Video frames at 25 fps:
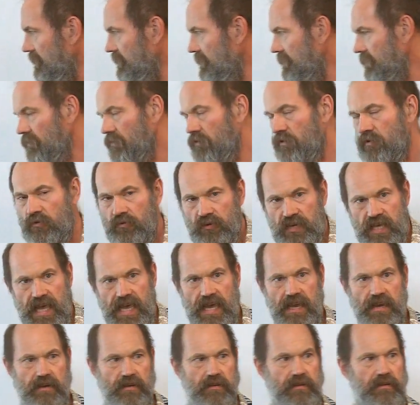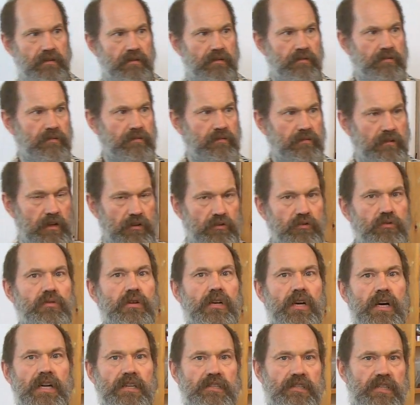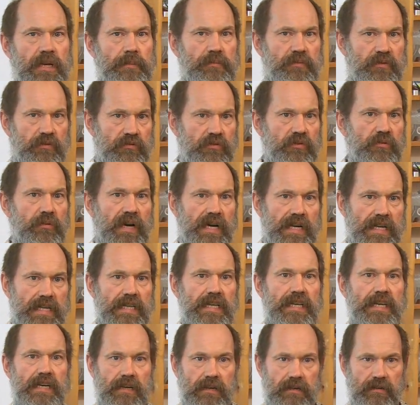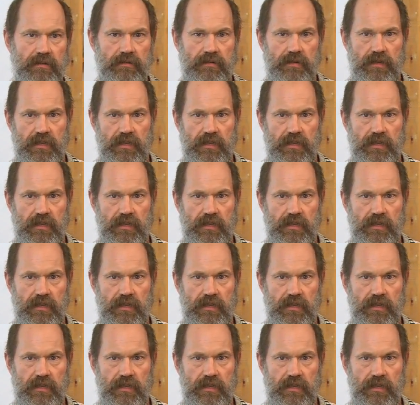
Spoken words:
create a new concept or a new idea.